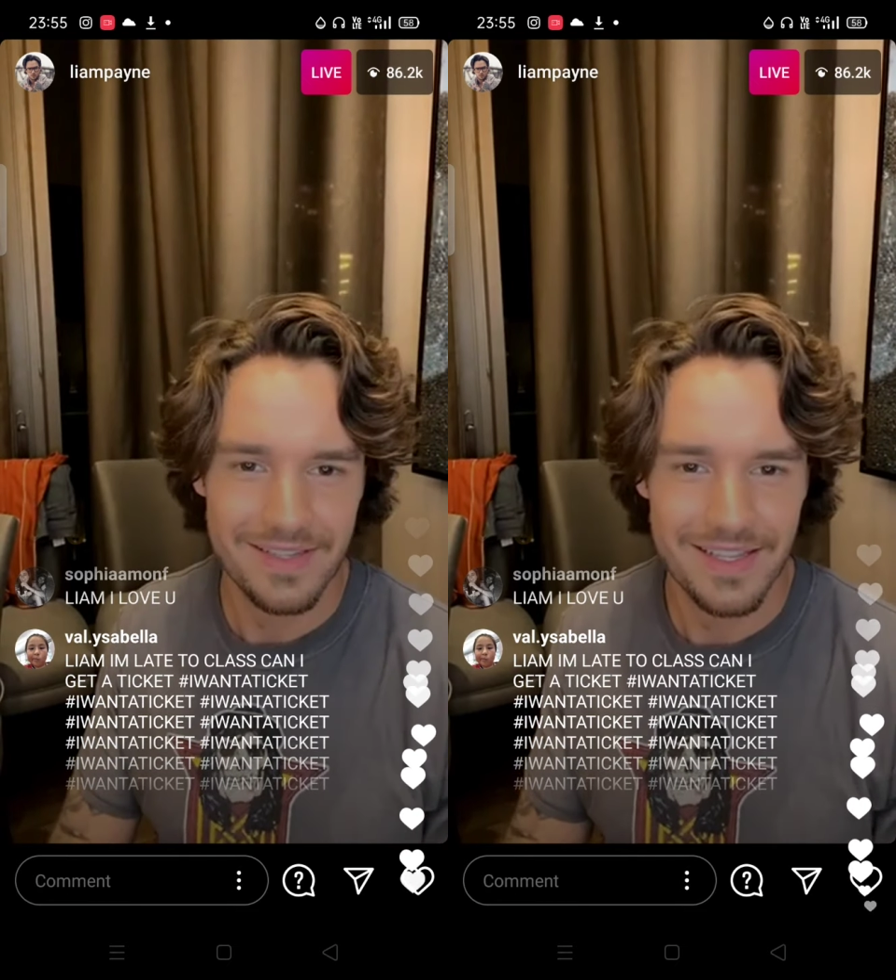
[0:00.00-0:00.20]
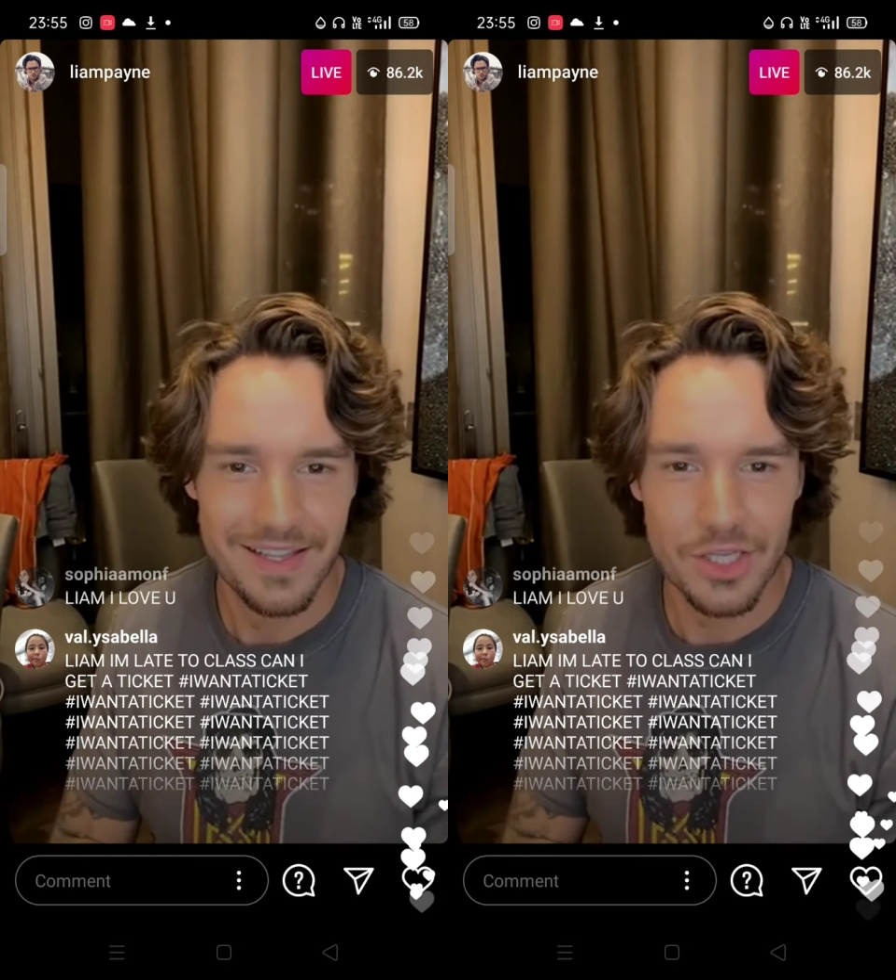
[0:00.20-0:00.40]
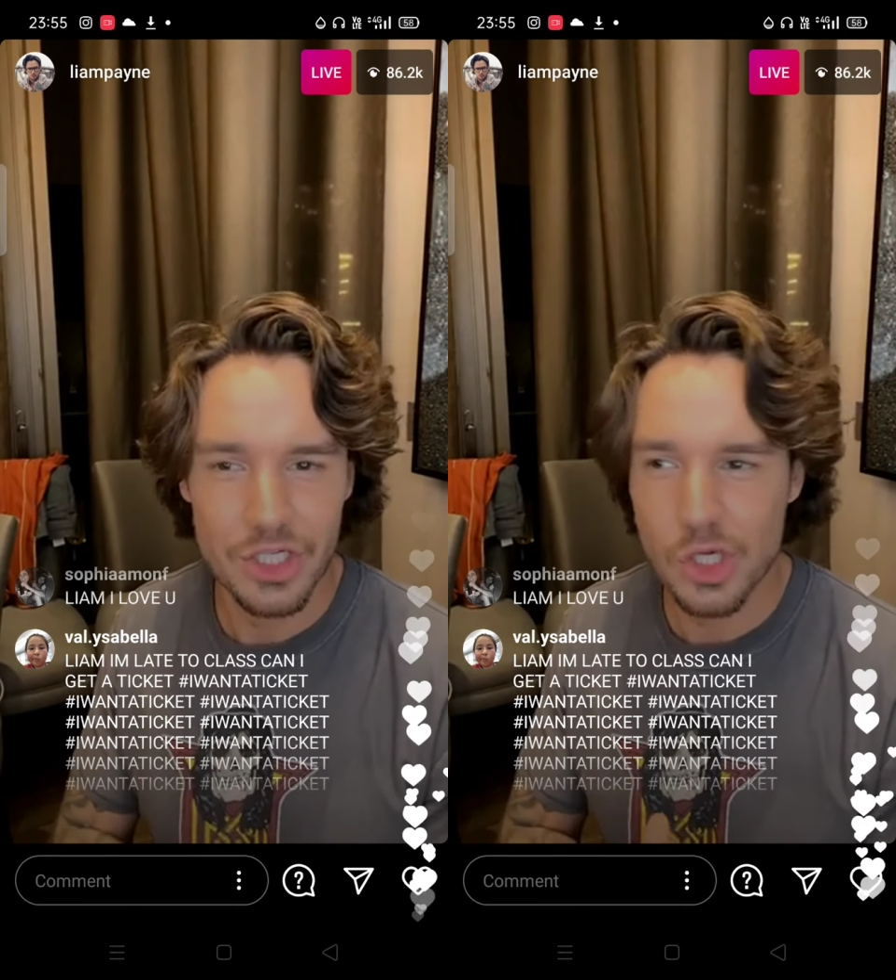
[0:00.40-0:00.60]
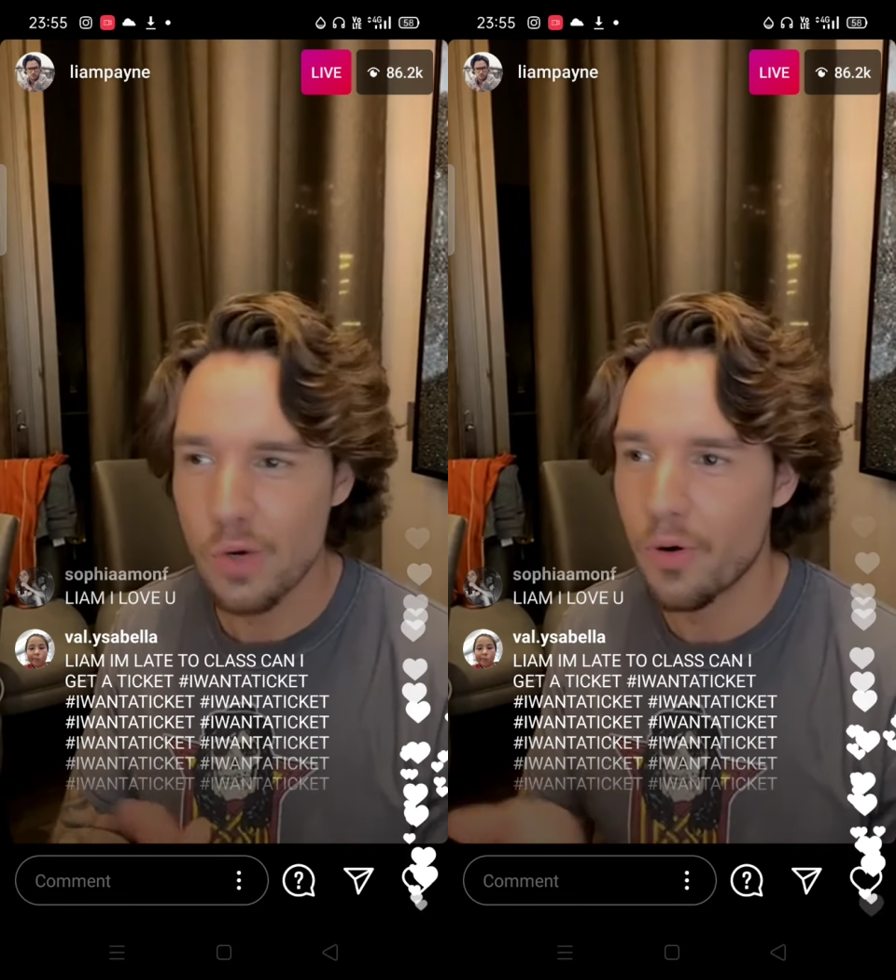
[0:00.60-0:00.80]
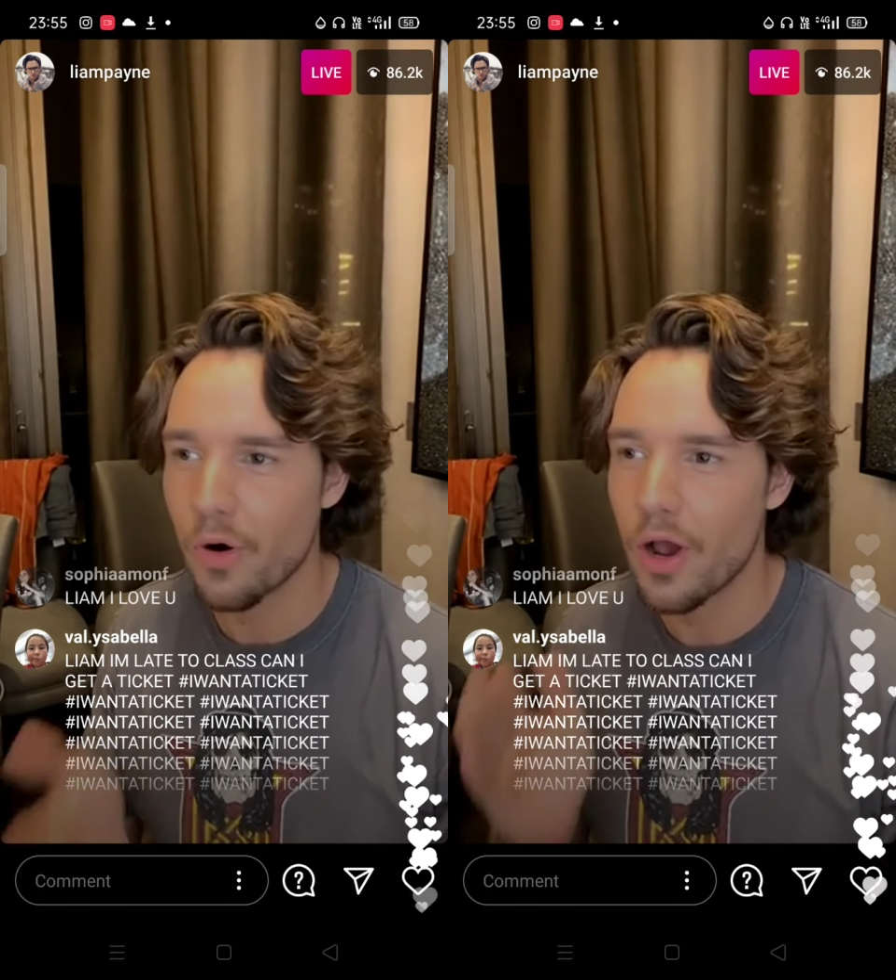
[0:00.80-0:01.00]
The
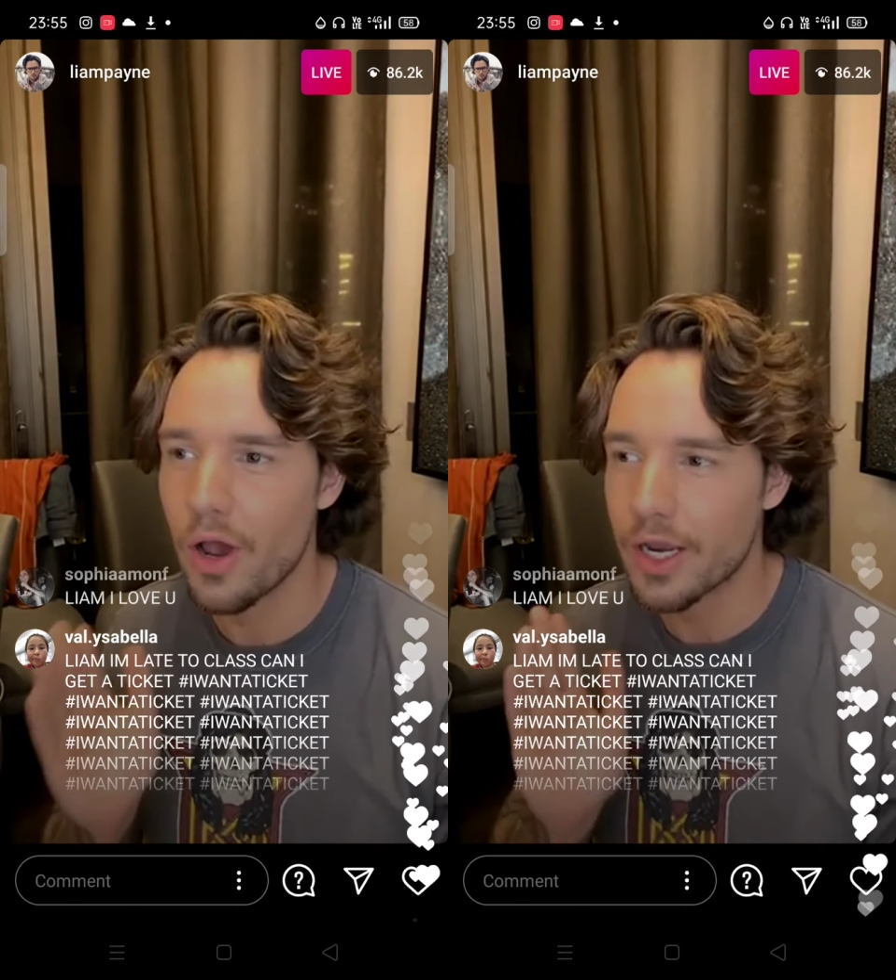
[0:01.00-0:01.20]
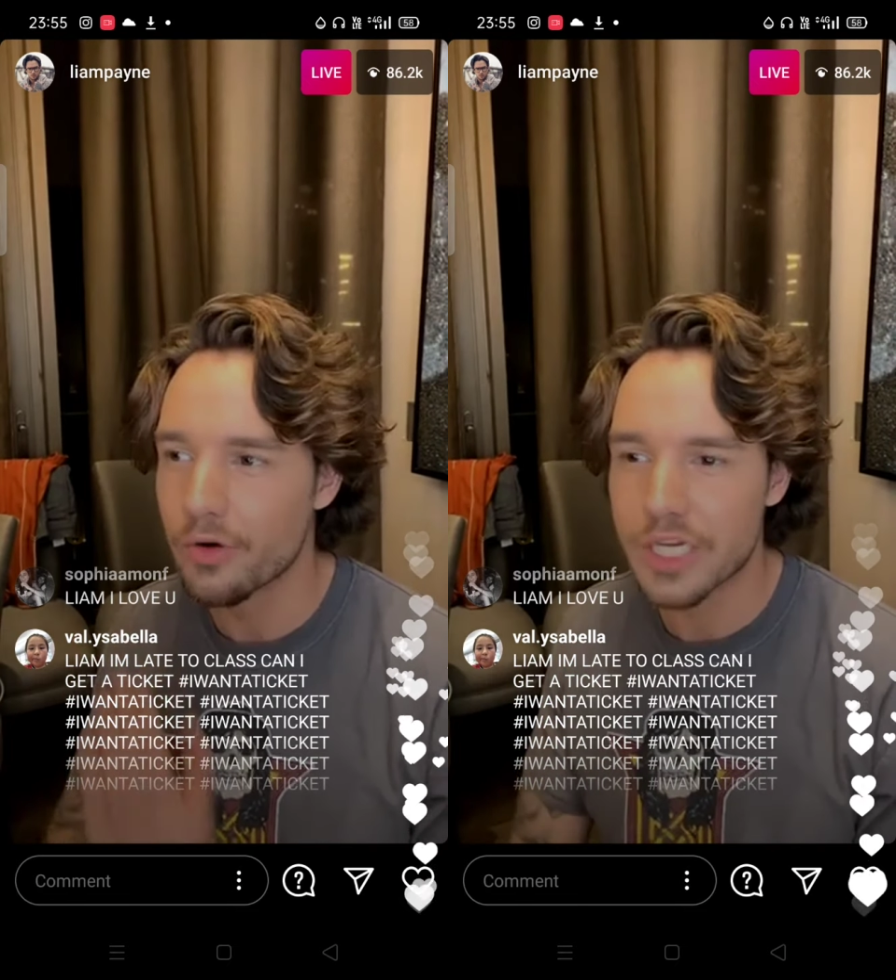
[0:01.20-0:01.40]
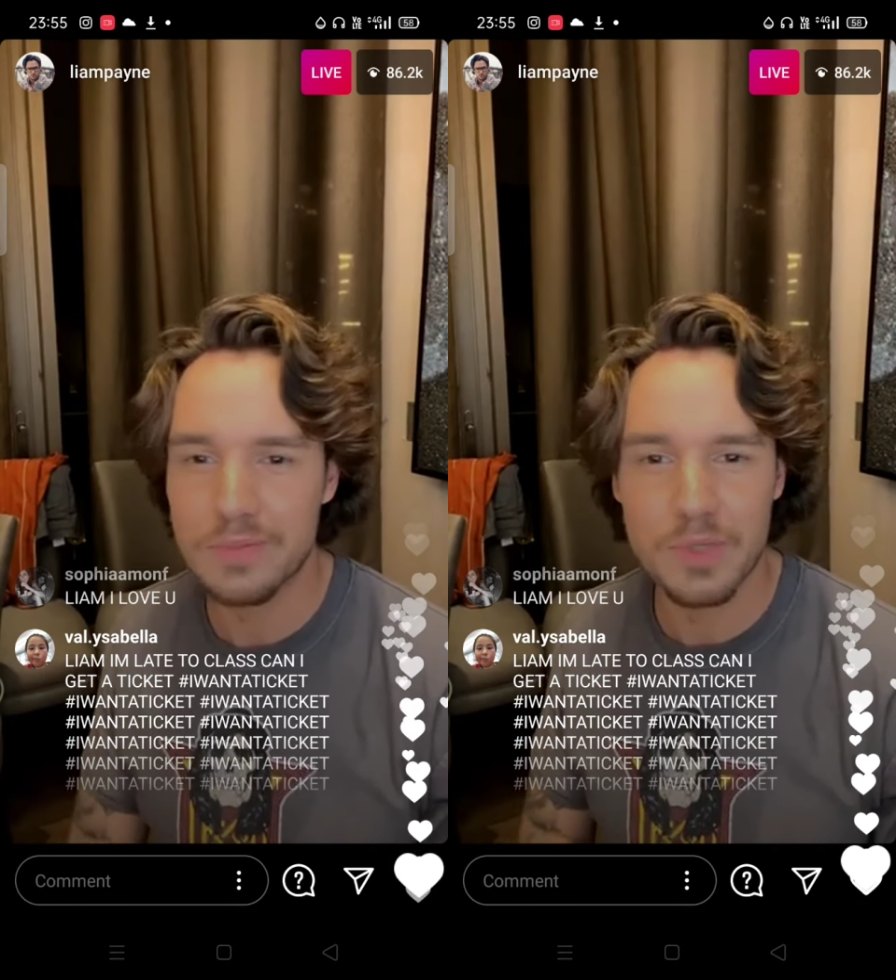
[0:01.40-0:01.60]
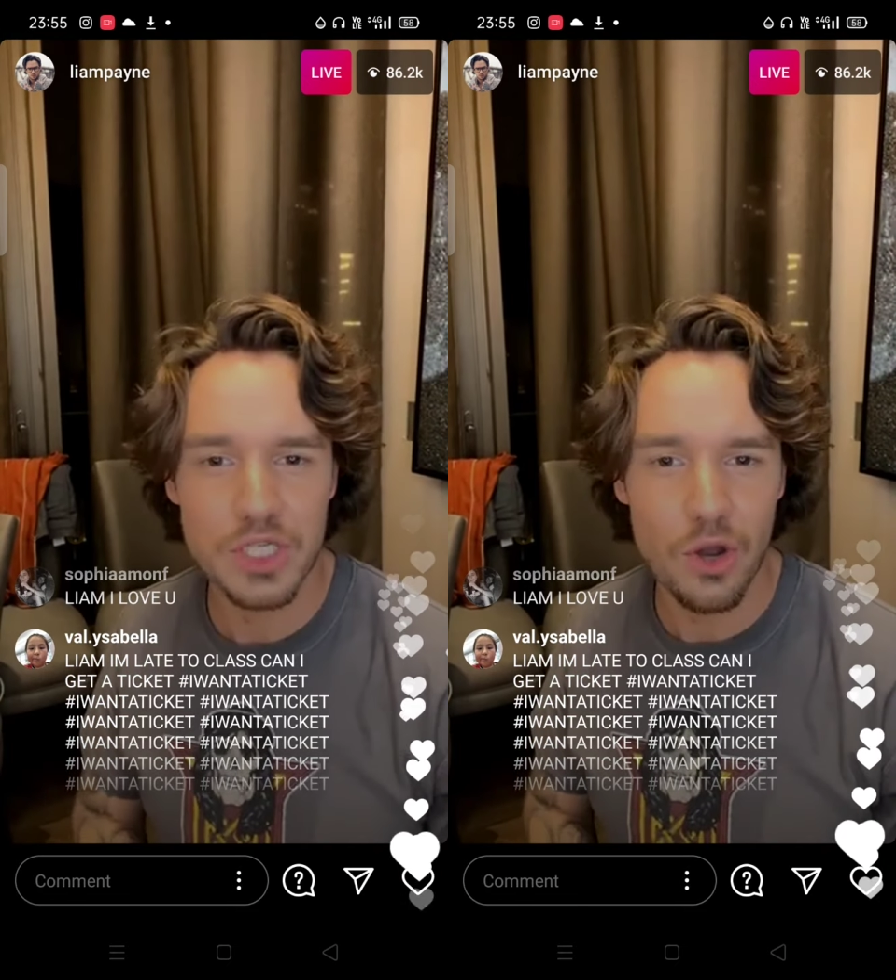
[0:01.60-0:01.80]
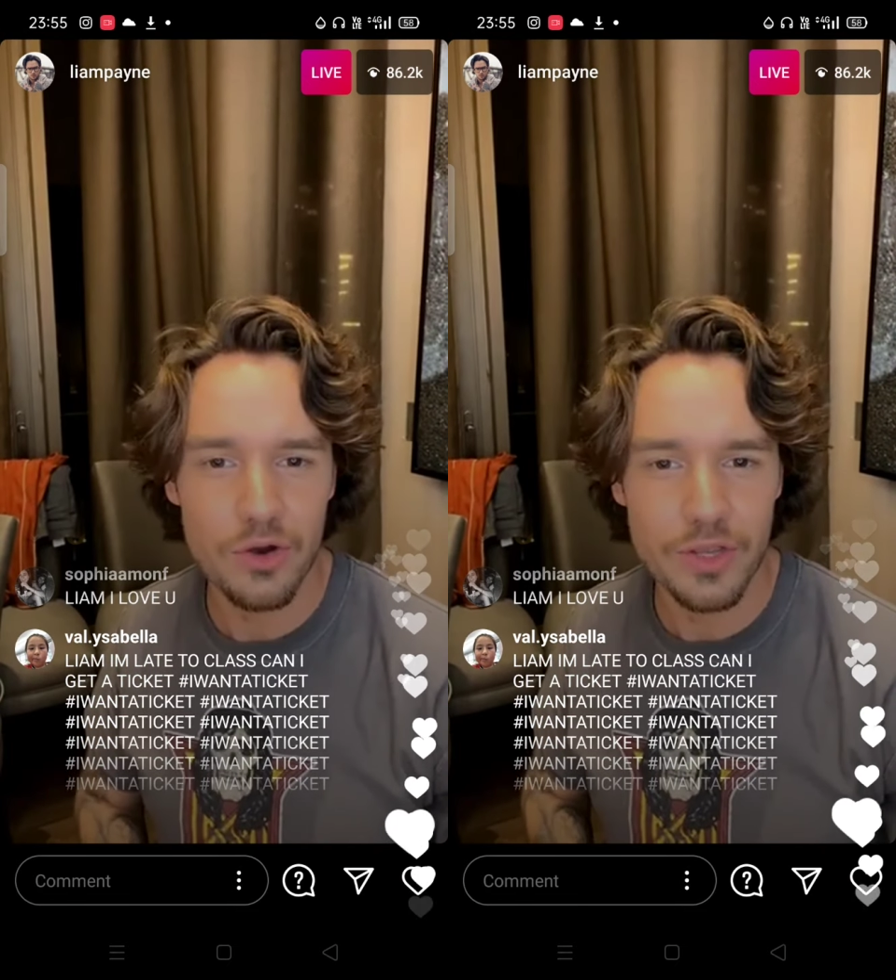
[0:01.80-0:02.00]
super early Christmas song